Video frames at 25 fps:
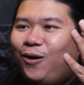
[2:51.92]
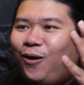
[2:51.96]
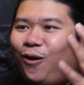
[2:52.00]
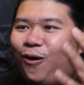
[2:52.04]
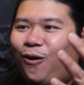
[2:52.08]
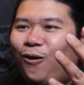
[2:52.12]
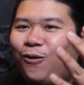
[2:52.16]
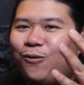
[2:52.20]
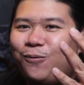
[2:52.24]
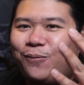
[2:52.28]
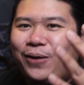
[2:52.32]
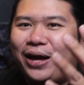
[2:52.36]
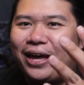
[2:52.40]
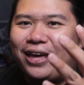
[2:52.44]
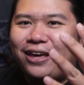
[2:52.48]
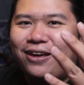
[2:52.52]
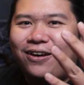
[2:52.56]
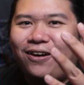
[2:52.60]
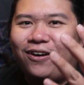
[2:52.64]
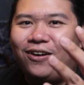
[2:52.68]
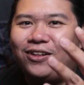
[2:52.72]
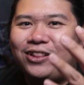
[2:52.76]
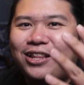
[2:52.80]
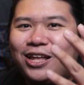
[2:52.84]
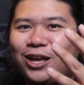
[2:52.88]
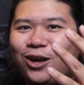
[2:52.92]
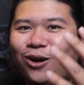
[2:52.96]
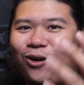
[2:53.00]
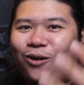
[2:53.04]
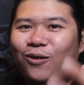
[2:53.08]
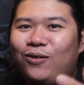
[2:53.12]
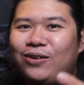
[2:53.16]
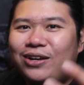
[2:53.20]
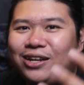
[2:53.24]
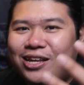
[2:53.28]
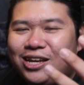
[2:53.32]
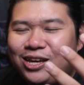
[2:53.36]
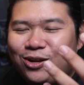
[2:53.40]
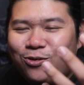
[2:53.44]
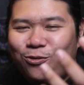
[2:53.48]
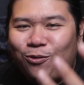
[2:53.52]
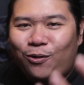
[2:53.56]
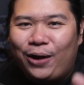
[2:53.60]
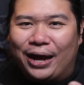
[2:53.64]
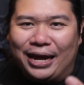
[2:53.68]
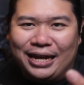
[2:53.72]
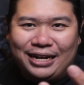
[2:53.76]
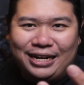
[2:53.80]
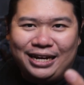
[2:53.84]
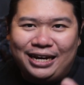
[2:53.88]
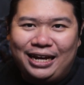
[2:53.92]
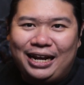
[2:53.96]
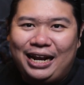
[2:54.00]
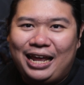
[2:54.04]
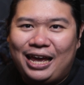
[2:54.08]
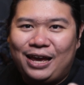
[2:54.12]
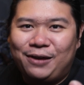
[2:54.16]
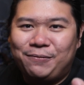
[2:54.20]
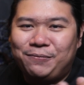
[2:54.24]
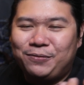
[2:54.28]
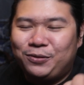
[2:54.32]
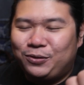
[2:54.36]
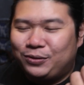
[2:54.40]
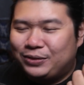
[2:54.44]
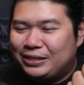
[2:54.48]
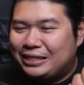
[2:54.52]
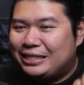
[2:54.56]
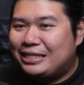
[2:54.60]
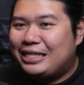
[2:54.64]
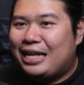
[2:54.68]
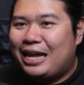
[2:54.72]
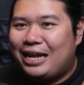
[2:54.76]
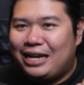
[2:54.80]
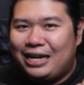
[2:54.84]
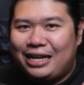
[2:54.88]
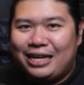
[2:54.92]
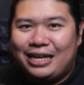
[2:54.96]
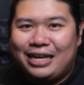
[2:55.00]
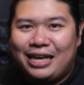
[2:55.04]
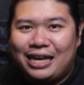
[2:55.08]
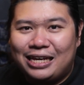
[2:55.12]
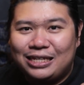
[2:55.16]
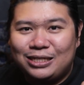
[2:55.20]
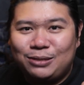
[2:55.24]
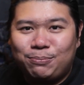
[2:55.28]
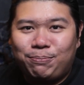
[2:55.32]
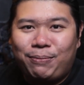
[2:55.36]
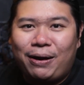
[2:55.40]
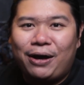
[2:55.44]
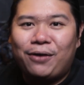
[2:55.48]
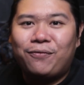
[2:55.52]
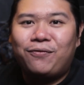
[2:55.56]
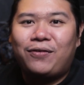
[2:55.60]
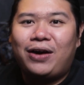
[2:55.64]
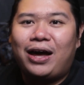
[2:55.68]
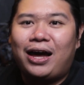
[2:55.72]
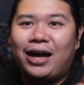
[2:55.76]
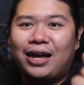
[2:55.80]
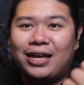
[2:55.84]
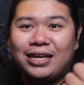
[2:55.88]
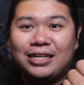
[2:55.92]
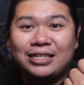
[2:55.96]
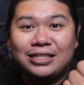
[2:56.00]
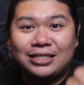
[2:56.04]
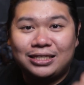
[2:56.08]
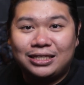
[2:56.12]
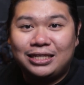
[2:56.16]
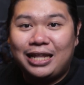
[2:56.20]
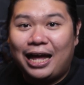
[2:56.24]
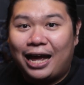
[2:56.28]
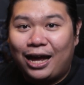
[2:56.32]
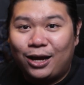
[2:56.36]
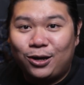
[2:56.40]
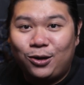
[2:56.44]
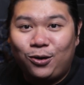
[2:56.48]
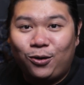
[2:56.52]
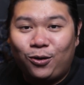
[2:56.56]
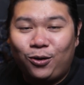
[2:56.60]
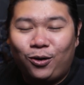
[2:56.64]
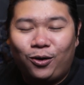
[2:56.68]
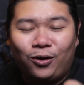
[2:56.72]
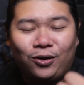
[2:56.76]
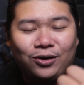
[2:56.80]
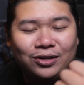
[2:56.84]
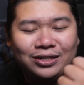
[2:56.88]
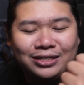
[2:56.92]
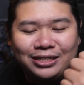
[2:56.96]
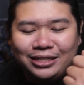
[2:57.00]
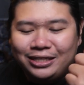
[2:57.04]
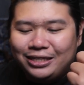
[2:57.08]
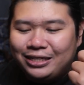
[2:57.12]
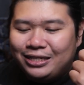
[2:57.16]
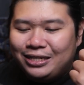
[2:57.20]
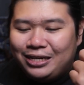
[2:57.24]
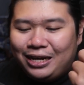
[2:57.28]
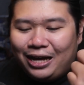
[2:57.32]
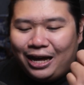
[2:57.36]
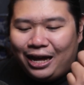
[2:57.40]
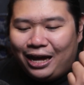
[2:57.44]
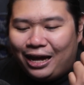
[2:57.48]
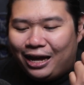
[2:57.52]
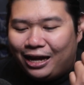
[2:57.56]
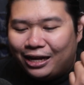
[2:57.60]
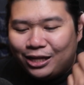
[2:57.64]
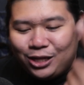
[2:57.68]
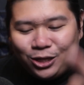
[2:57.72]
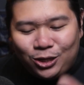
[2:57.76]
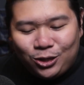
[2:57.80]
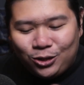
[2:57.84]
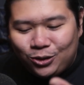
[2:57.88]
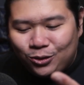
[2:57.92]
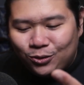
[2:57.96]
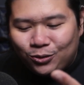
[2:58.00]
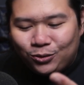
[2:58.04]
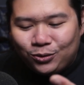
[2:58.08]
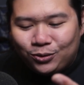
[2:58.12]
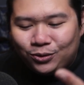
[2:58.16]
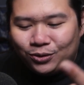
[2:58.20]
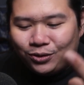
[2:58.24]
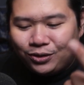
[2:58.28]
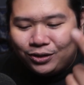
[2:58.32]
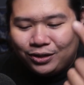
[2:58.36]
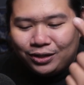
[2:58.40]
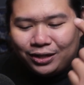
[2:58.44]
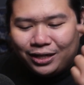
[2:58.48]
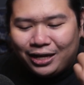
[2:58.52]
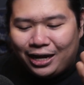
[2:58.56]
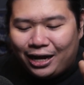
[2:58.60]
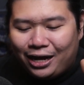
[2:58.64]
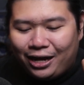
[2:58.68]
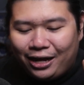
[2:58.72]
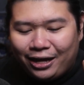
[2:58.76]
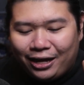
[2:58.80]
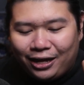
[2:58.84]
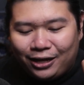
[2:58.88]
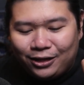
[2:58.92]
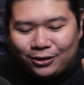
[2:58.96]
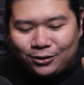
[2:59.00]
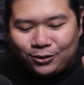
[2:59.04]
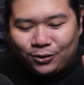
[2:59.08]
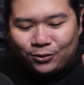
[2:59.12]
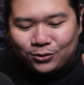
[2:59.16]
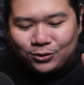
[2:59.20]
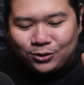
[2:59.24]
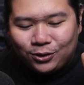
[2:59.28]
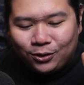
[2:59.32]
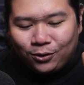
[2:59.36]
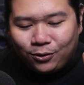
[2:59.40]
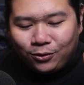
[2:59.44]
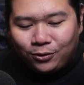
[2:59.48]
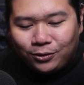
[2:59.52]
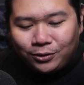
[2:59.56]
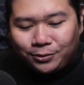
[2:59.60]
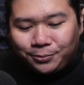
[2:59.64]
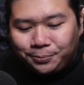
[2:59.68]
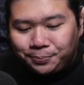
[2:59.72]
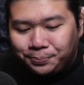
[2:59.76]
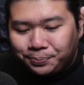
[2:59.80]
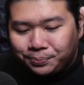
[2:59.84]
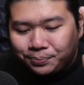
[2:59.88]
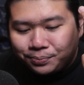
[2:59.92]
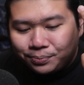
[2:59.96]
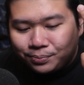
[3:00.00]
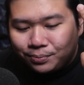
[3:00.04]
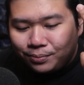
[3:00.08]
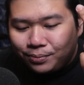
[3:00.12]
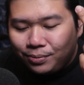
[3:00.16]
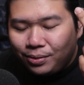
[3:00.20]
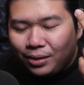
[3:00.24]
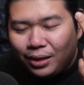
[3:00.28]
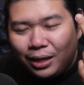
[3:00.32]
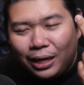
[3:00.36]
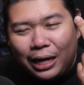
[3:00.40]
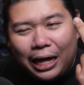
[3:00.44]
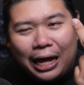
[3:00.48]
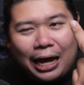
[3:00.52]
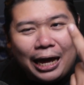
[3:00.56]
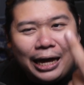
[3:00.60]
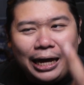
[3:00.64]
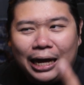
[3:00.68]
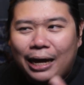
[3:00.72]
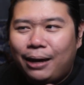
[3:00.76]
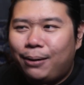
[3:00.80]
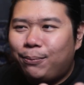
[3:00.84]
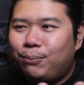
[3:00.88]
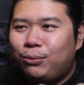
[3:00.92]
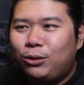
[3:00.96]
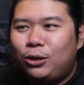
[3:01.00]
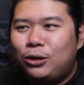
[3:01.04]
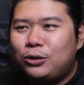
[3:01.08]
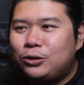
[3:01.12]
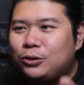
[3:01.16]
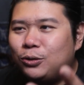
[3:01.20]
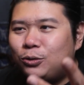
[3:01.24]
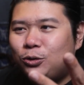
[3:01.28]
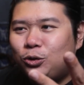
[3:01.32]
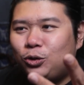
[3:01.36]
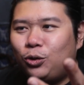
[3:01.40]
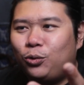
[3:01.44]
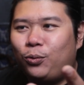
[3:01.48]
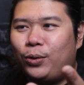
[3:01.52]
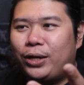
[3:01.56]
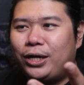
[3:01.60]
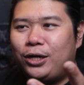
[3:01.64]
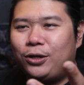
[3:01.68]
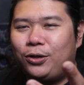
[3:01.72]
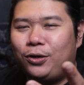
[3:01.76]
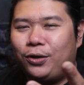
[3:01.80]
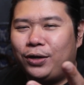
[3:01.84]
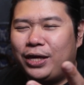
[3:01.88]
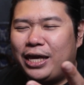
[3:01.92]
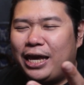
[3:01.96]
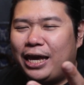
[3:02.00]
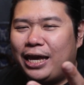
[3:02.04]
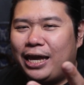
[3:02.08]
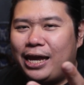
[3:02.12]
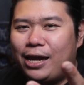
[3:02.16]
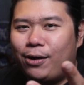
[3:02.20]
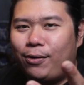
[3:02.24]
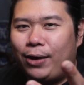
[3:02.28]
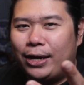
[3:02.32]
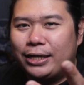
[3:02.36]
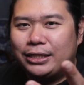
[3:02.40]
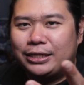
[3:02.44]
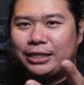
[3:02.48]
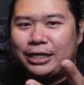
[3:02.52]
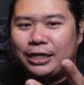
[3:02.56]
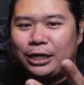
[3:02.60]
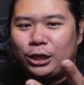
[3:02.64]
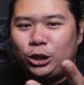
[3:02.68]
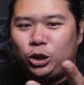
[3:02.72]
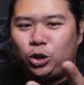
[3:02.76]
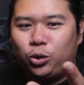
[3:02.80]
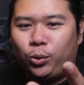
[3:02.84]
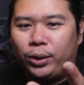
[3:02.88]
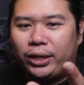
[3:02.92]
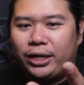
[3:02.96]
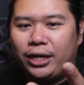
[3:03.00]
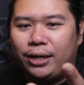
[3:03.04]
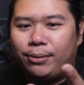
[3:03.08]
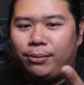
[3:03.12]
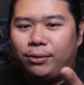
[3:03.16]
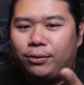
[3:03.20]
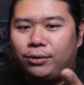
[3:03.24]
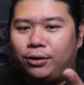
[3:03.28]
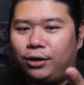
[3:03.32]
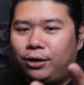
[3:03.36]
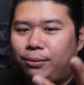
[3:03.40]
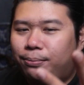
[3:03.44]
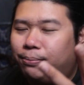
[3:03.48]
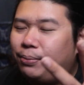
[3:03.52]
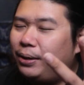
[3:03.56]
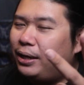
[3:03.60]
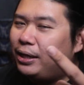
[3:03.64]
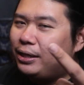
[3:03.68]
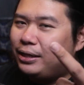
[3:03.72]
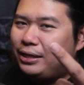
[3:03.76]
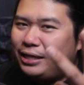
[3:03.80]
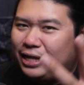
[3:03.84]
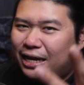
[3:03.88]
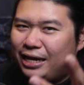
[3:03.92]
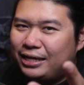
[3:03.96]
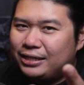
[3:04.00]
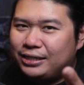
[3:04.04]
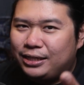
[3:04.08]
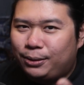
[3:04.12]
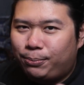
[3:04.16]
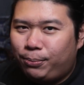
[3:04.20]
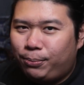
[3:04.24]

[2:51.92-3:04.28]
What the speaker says: Oh my god, the only rider left to stand against Buffa is Nago, Kyun, and also I'm not so sure whether or not Kekera is gonna join them or not, but there's